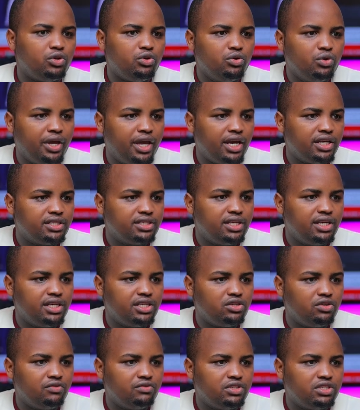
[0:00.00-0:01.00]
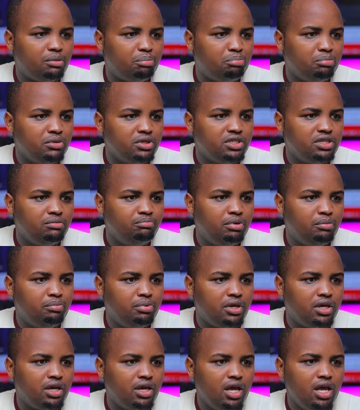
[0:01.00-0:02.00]
you get scale of
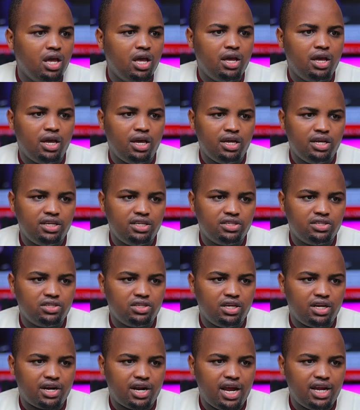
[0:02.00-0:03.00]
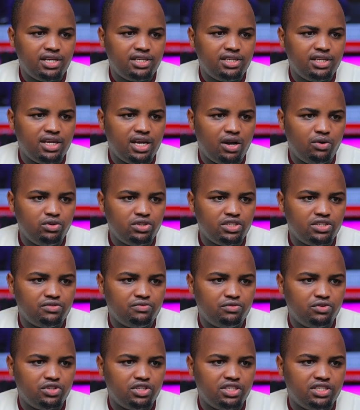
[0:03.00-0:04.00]
GBP is right here, which is
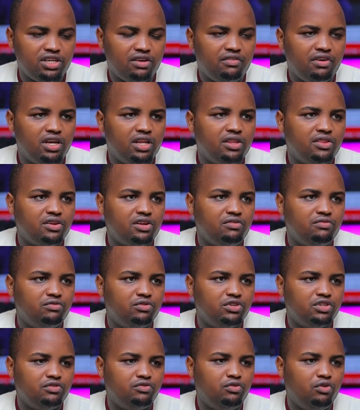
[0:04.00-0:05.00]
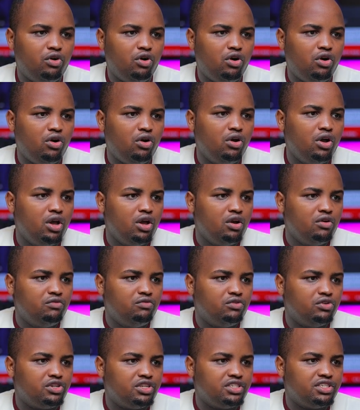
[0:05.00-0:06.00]
47,344,
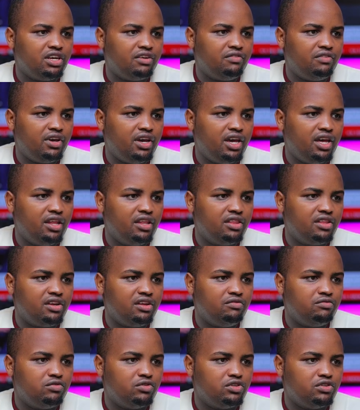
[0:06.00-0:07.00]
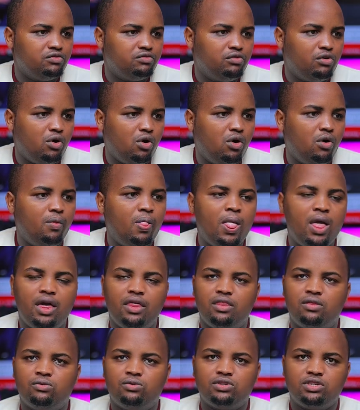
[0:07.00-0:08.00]
47,344.
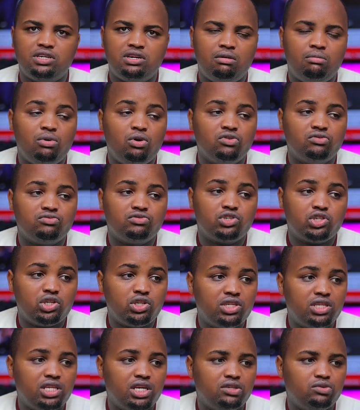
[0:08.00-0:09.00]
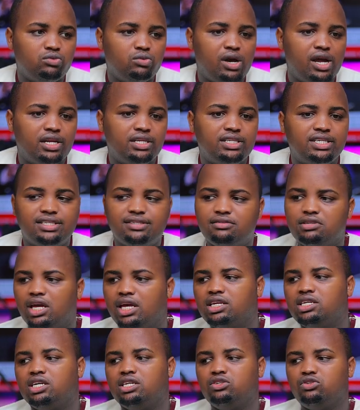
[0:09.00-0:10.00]
There was a number of short that one just
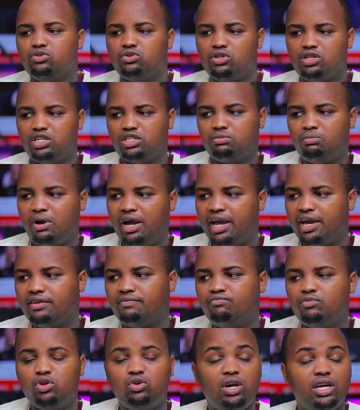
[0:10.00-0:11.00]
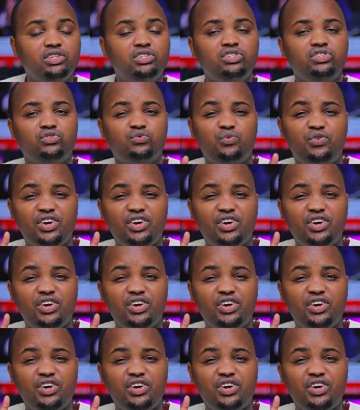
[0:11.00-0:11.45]
entered into this market. You can see it's